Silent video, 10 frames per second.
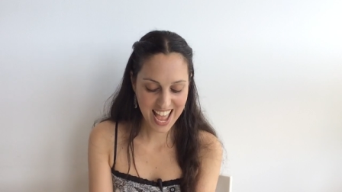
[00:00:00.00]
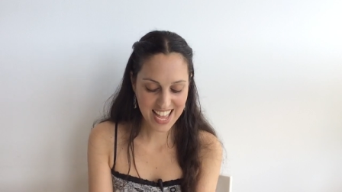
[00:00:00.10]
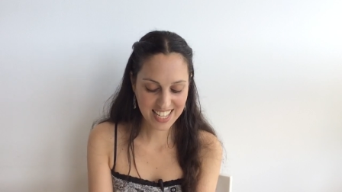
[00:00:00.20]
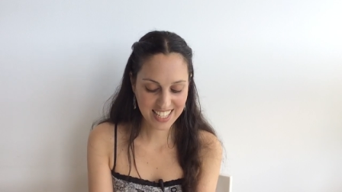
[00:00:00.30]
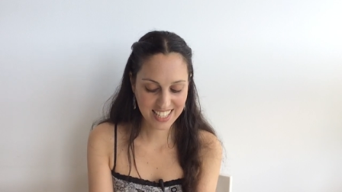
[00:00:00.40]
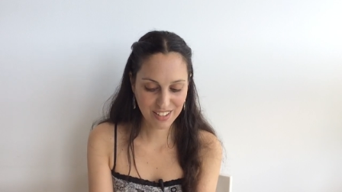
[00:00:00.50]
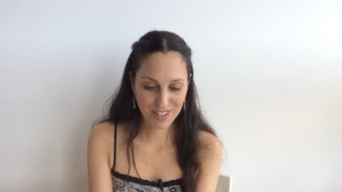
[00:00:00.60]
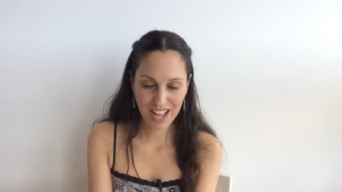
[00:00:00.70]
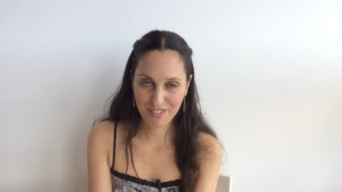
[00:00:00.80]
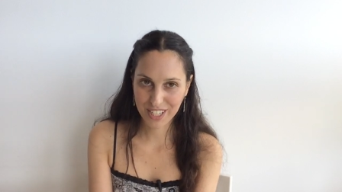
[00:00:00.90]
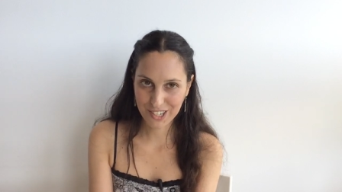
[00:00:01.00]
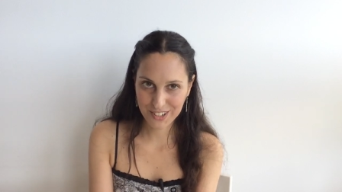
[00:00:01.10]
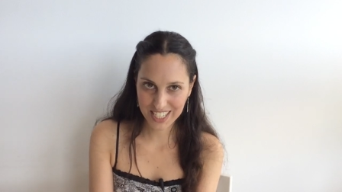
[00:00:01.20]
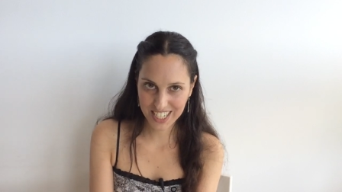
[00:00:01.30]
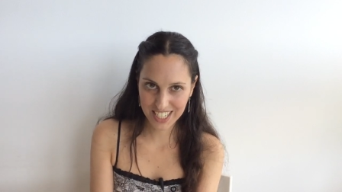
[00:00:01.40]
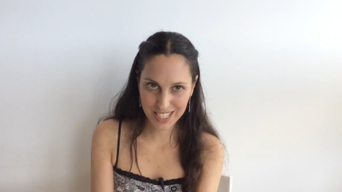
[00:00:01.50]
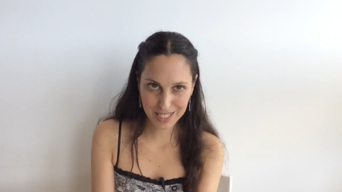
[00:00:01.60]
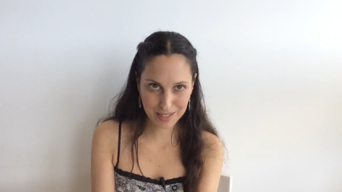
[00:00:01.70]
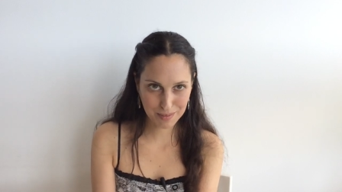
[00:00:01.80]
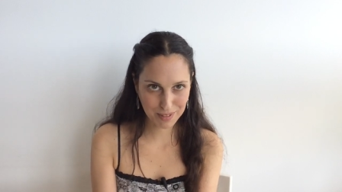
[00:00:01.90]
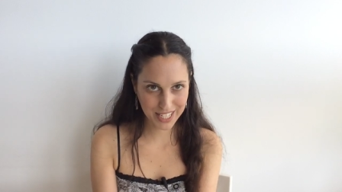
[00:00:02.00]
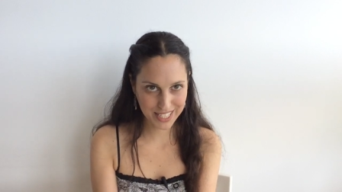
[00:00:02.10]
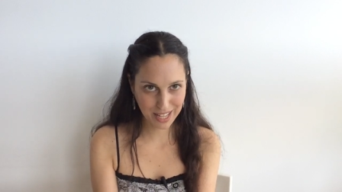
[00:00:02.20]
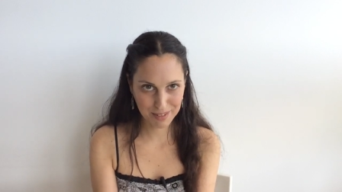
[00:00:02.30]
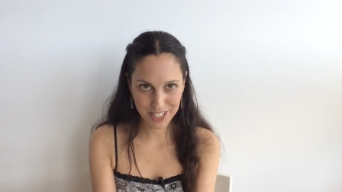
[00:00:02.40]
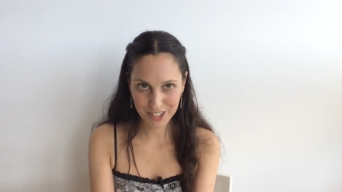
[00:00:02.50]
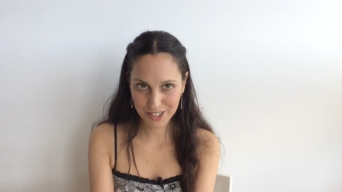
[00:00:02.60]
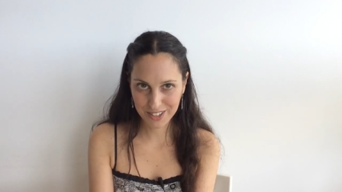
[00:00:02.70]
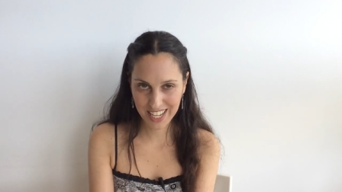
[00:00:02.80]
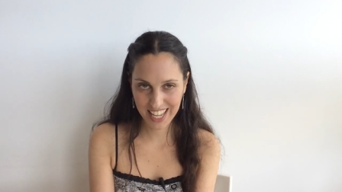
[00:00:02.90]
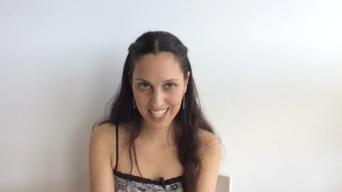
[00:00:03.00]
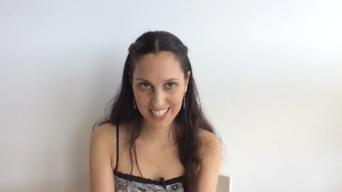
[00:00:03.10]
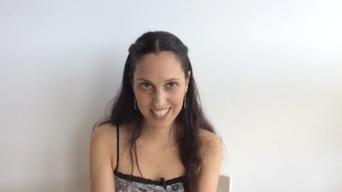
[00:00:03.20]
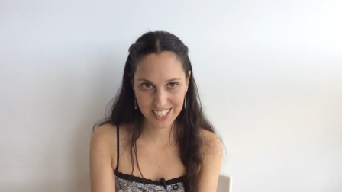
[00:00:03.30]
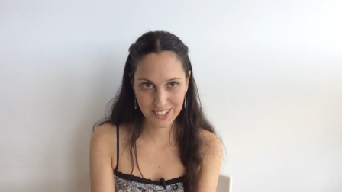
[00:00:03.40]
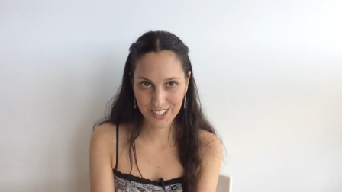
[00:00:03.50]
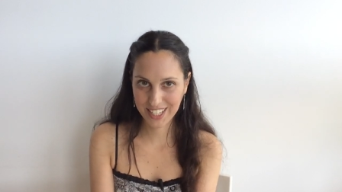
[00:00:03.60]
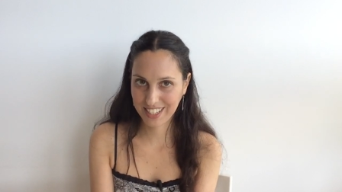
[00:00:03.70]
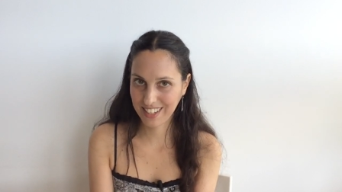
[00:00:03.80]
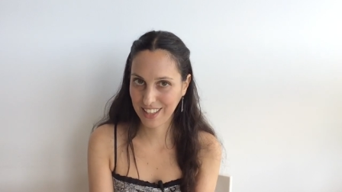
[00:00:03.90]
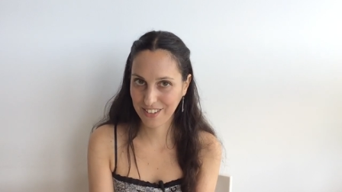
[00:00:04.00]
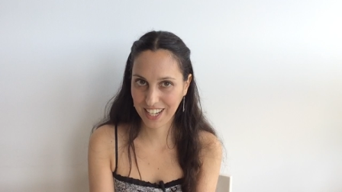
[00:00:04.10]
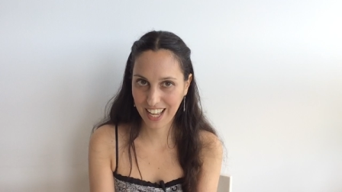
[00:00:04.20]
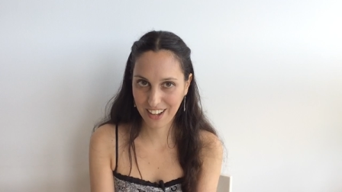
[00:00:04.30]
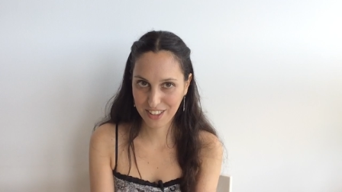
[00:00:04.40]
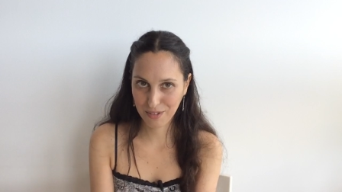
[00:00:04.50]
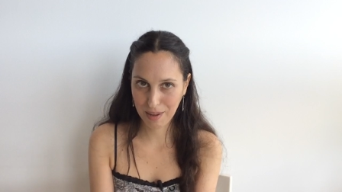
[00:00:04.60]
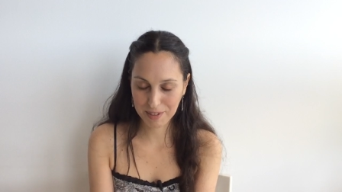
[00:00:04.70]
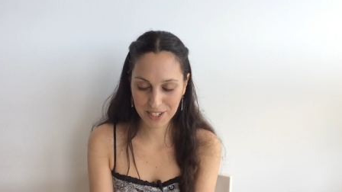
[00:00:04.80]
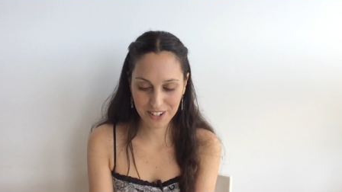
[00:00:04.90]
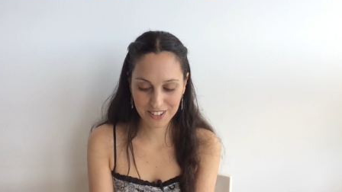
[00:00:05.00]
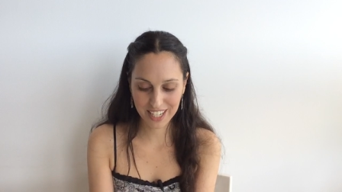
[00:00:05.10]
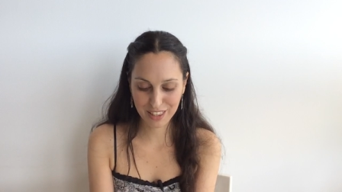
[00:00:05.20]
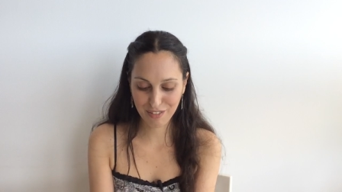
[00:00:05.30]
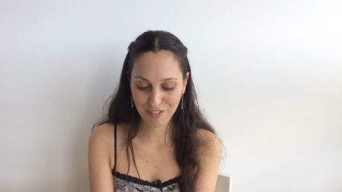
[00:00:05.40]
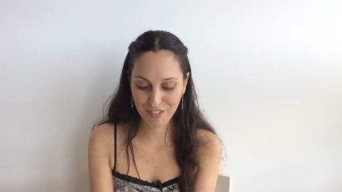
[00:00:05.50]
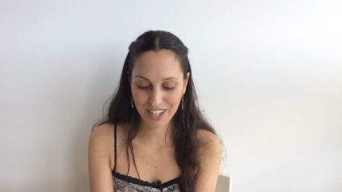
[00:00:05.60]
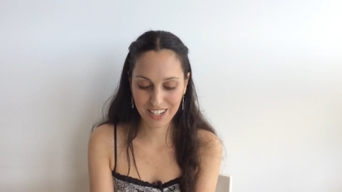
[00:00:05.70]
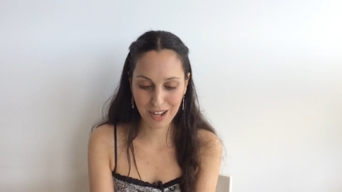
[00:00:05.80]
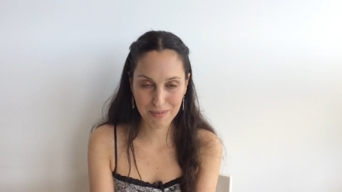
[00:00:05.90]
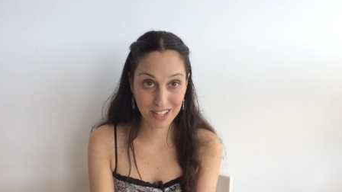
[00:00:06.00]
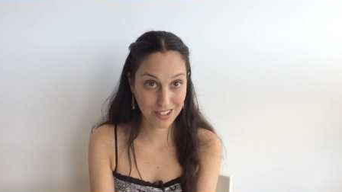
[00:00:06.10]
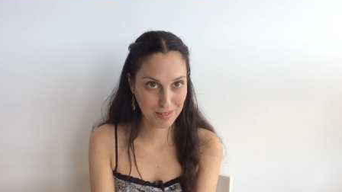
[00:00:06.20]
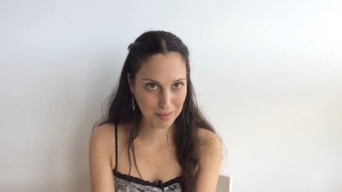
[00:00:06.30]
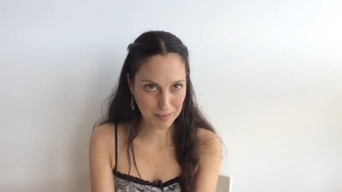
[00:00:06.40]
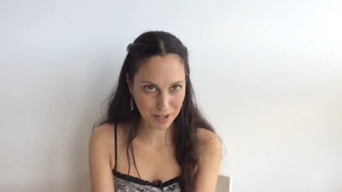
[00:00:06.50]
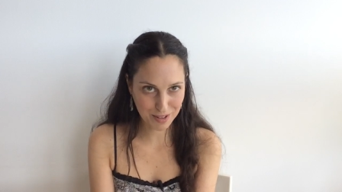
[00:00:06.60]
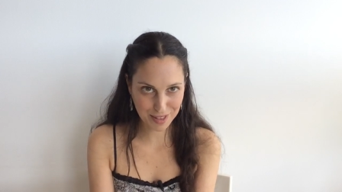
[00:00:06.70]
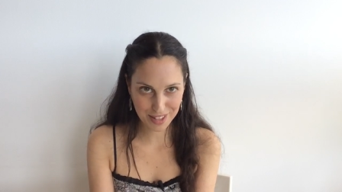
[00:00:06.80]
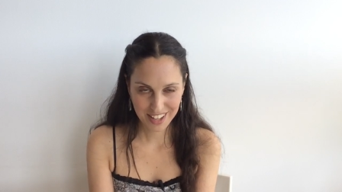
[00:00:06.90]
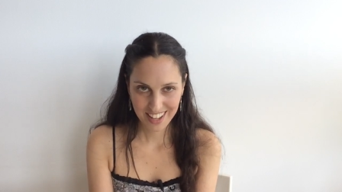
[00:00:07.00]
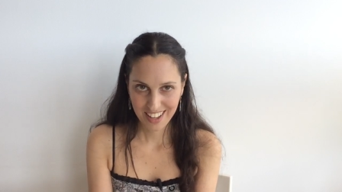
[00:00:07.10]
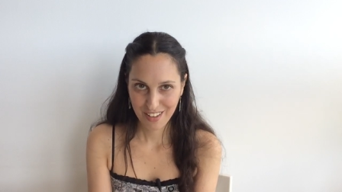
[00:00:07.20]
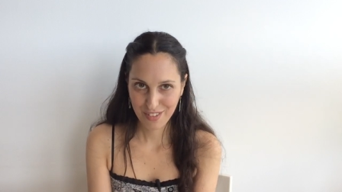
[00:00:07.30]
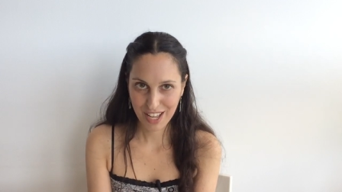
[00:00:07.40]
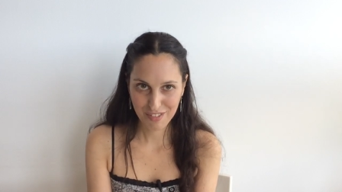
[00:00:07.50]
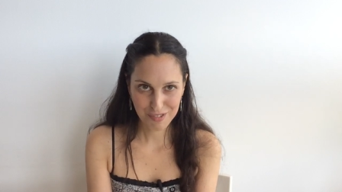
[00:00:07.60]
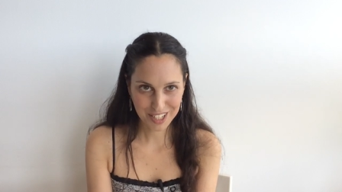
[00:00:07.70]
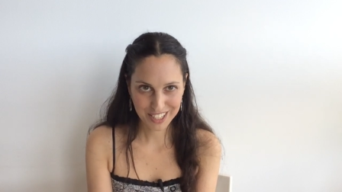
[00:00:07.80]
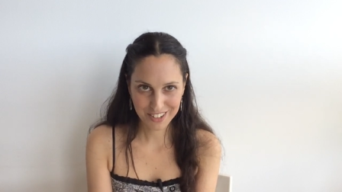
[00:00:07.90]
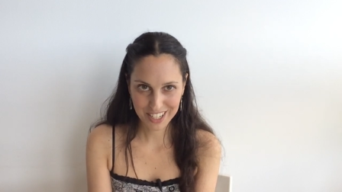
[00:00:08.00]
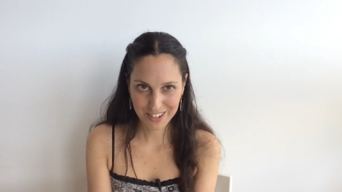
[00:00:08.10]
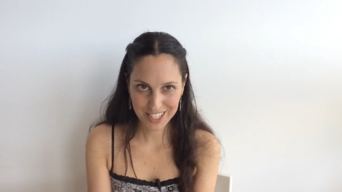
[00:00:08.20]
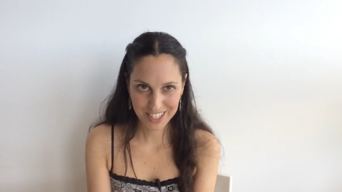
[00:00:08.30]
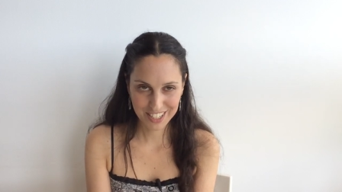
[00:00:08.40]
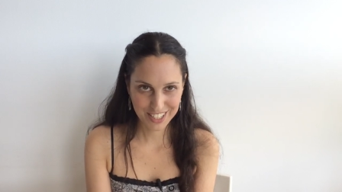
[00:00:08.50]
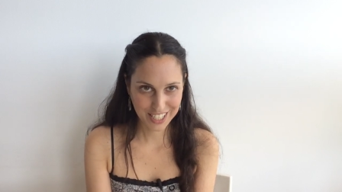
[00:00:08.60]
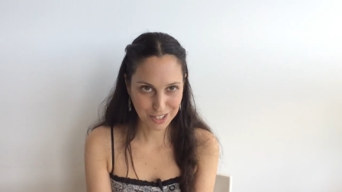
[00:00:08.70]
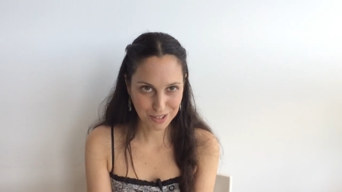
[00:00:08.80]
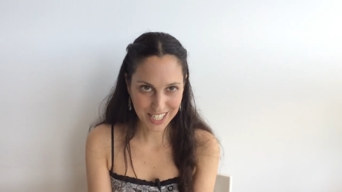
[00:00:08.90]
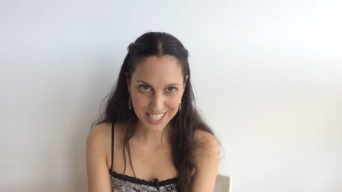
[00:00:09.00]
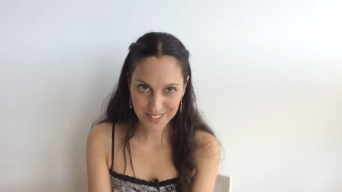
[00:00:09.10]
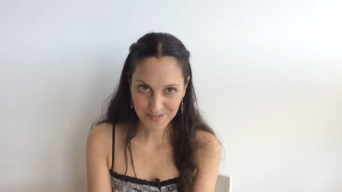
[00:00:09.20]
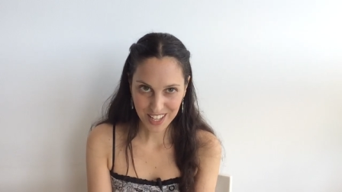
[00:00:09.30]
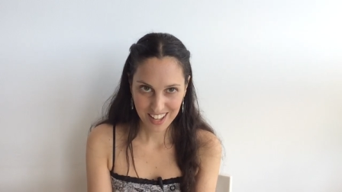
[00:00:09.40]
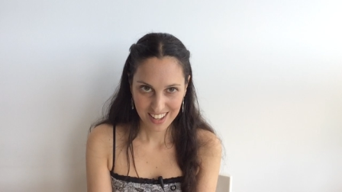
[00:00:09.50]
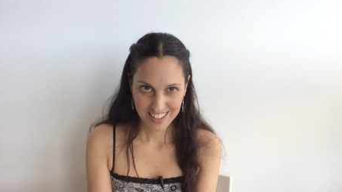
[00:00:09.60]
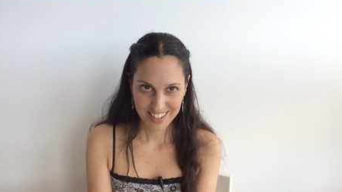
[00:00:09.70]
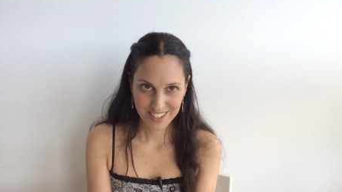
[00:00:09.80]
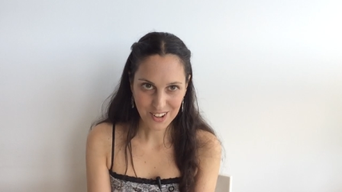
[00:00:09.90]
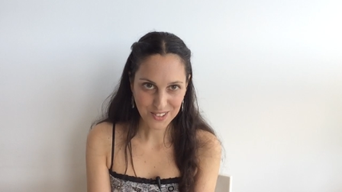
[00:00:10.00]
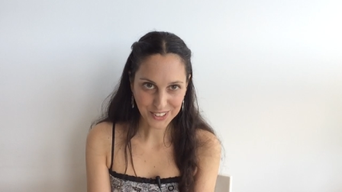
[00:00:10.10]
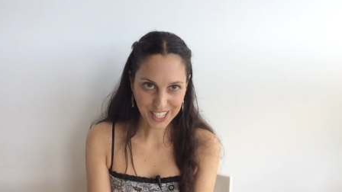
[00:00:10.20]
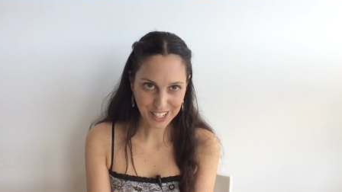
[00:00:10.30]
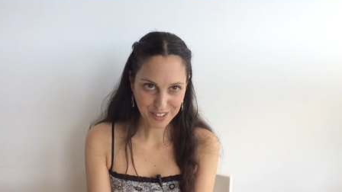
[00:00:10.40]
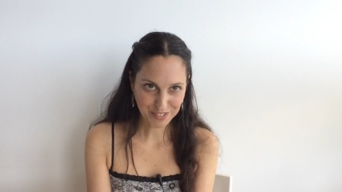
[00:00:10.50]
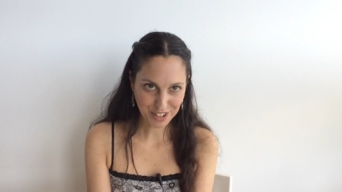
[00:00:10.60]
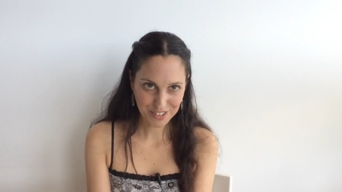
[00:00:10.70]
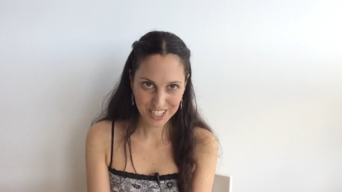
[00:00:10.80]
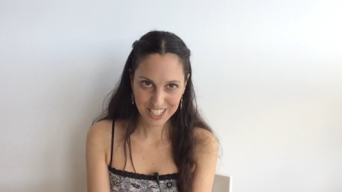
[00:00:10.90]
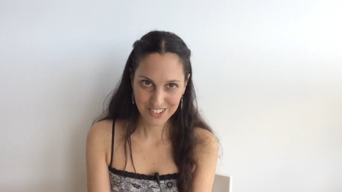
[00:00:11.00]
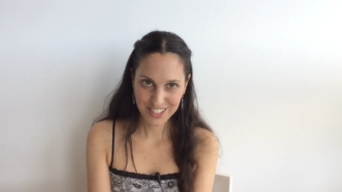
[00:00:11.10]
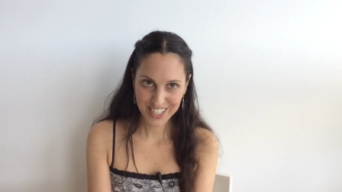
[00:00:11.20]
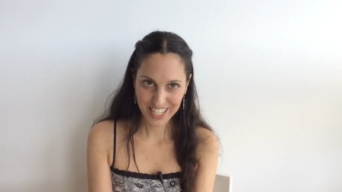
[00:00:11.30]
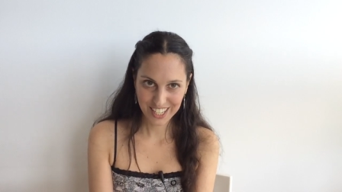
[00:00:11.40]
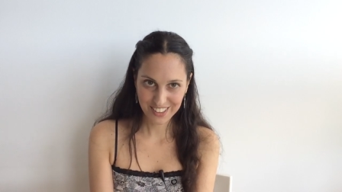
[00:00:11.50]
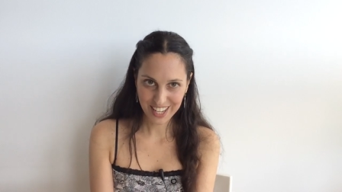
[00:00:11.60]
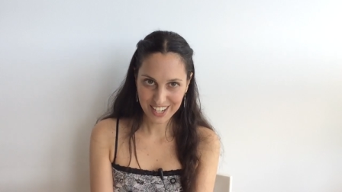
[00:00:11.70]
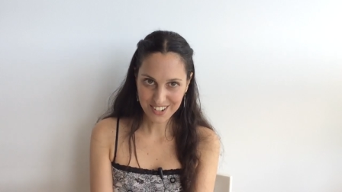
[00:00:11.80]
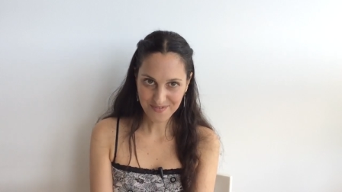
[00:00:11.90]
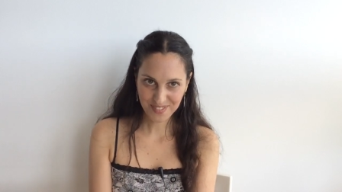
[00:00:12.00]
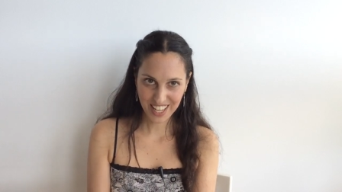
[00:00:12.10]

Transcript: And if you have any questions, please let me know. And you could either get on the webinar or get the free copy, or maybe both. If you have a really great question, you sent it twice. So looking forward to seeing you there.